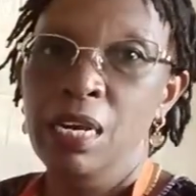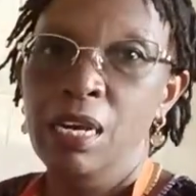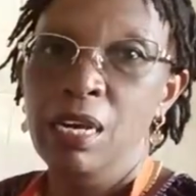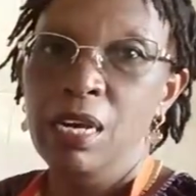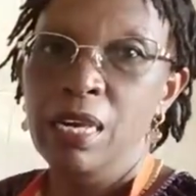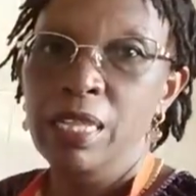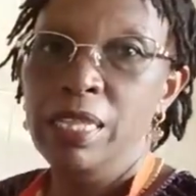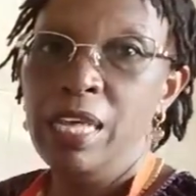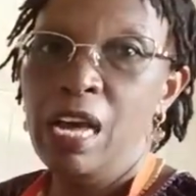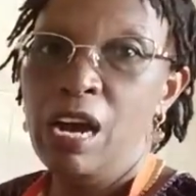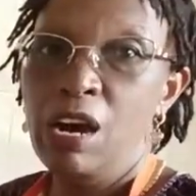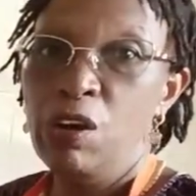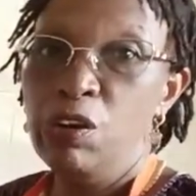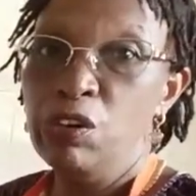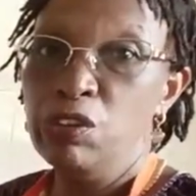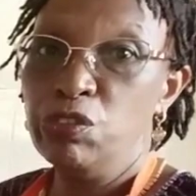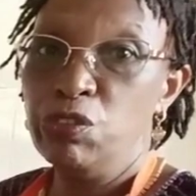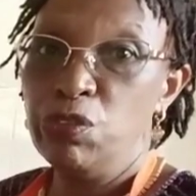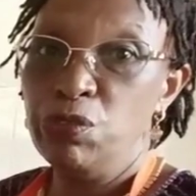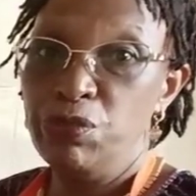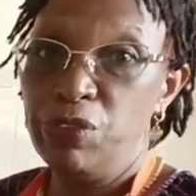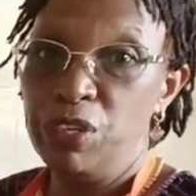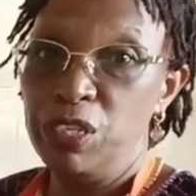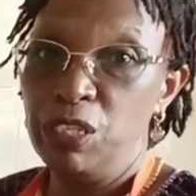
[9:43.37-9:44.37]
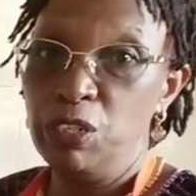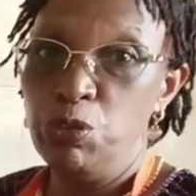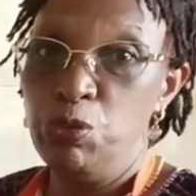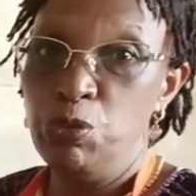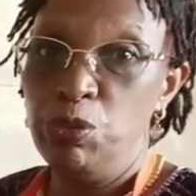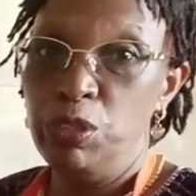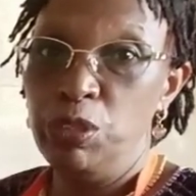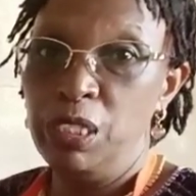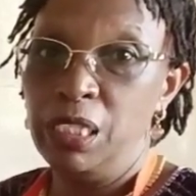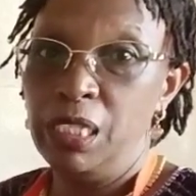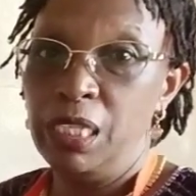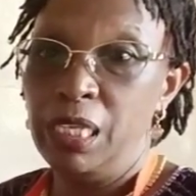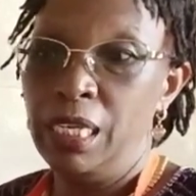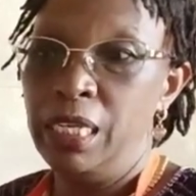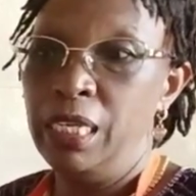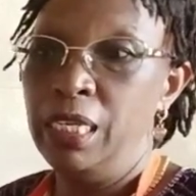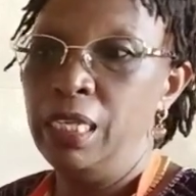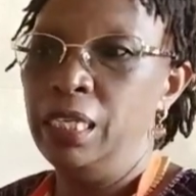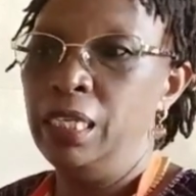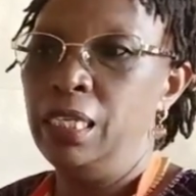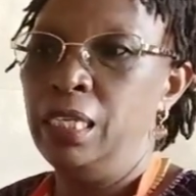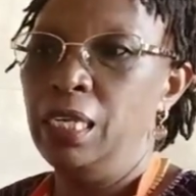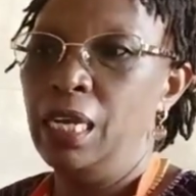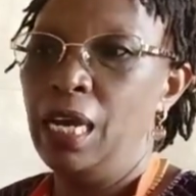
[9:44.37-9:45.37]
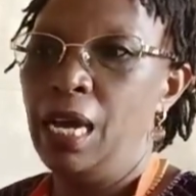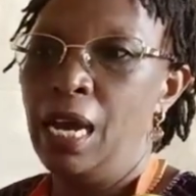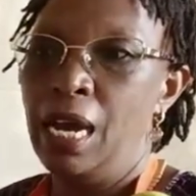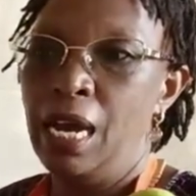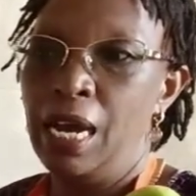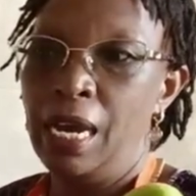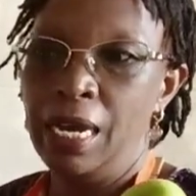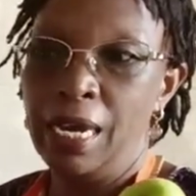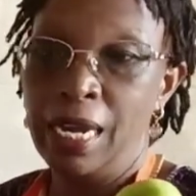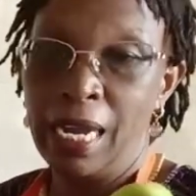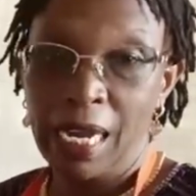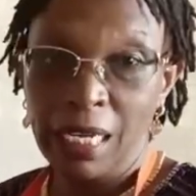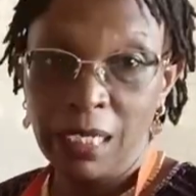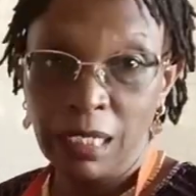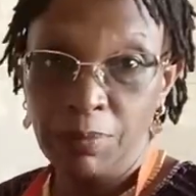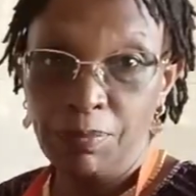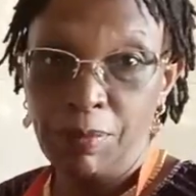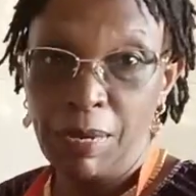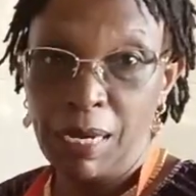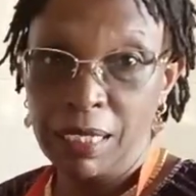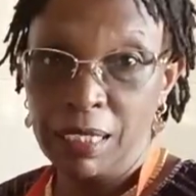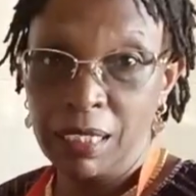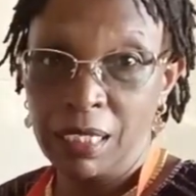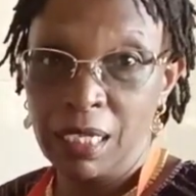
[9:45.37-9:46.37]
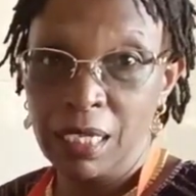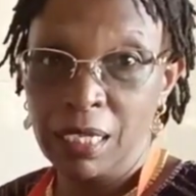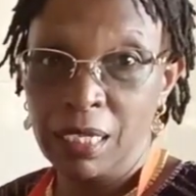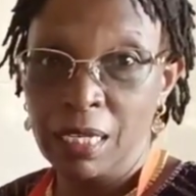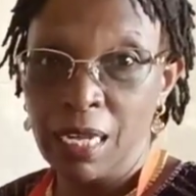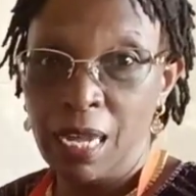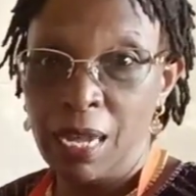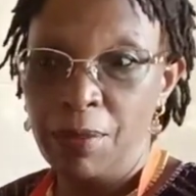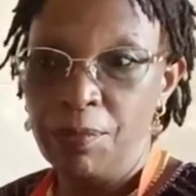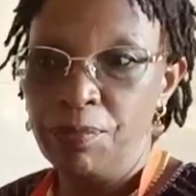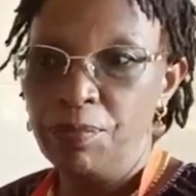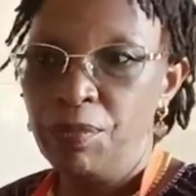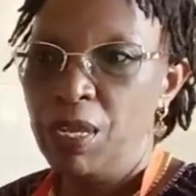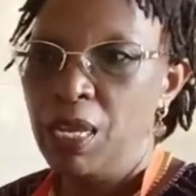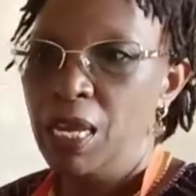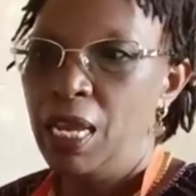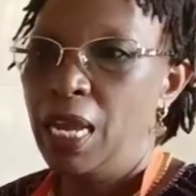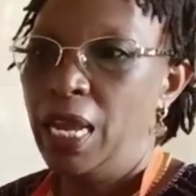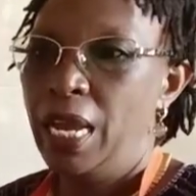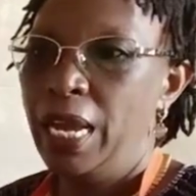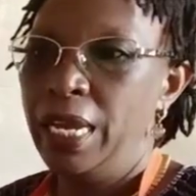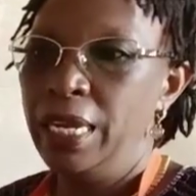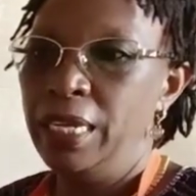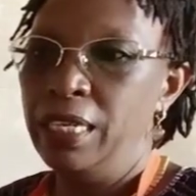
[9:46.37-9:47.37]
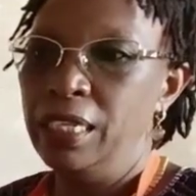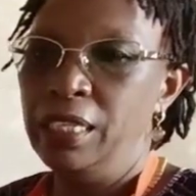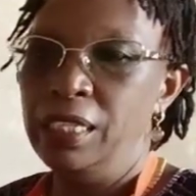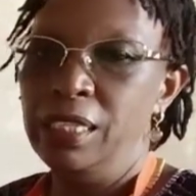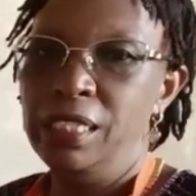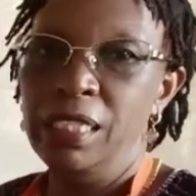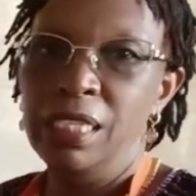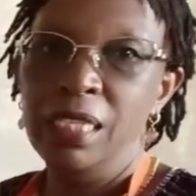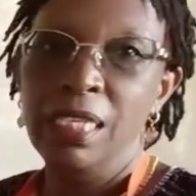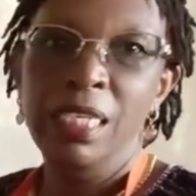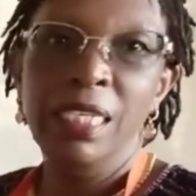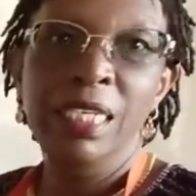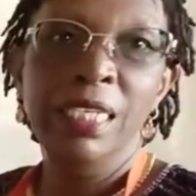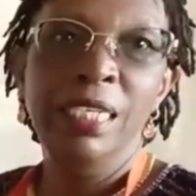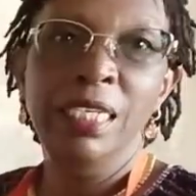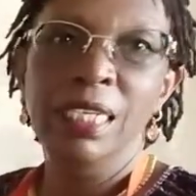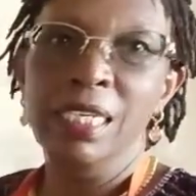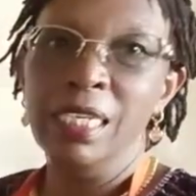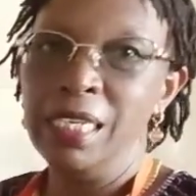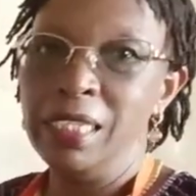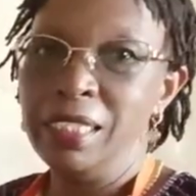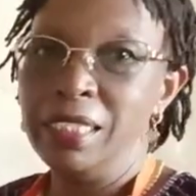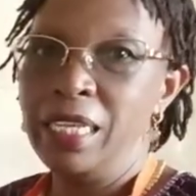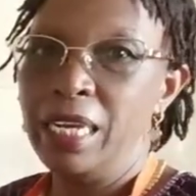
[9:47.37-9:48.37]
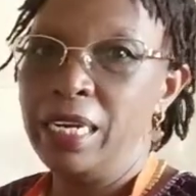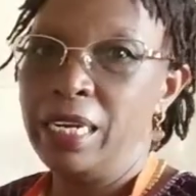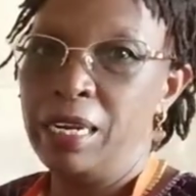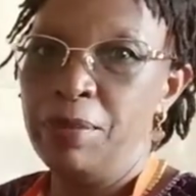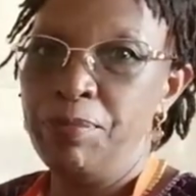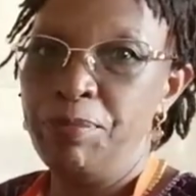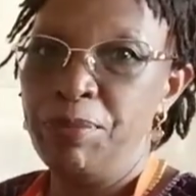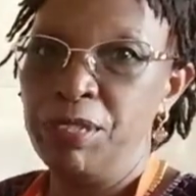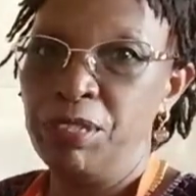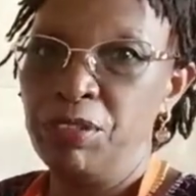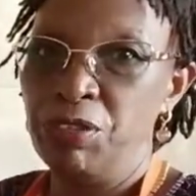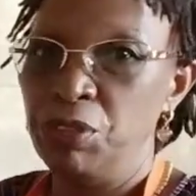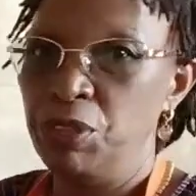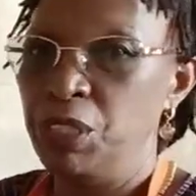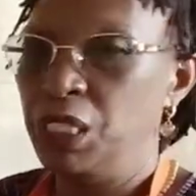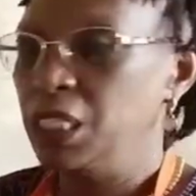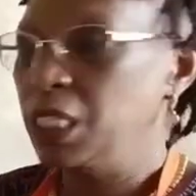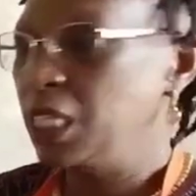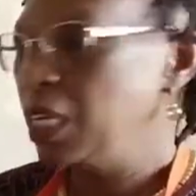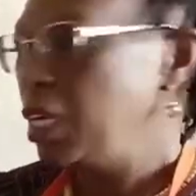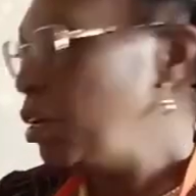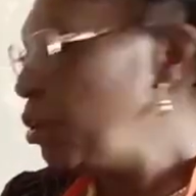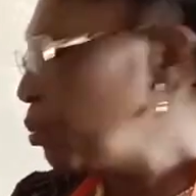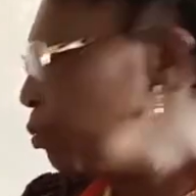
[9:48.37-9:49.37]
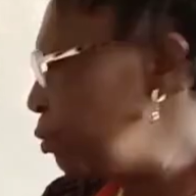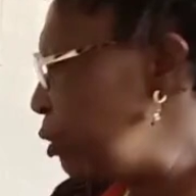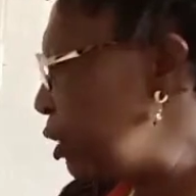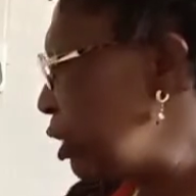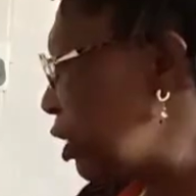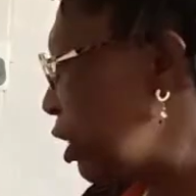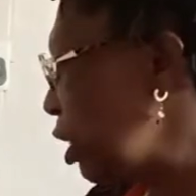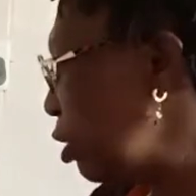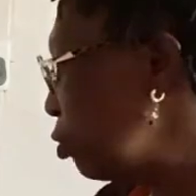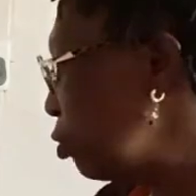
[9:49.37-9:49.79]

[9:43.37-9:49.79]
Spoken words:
They are also very good in gut bacteria, and in later episodes, we shall